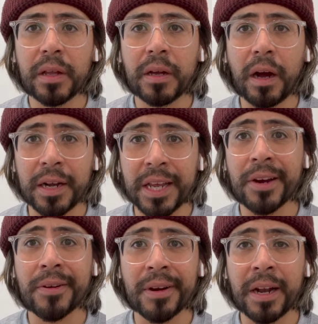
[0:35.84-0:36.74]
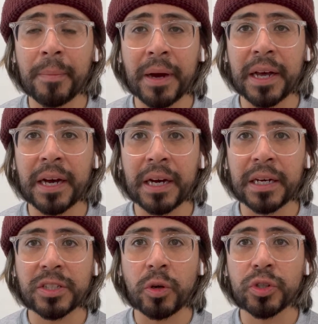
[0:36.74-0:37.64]
on here and on
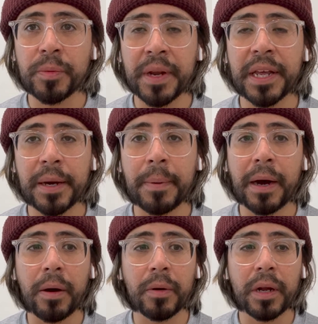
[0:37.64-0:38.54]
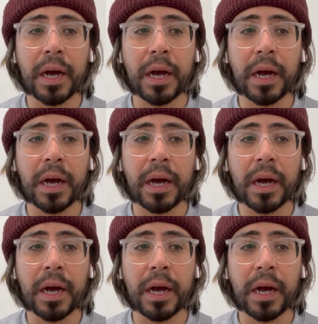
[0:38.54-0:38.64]
my social media about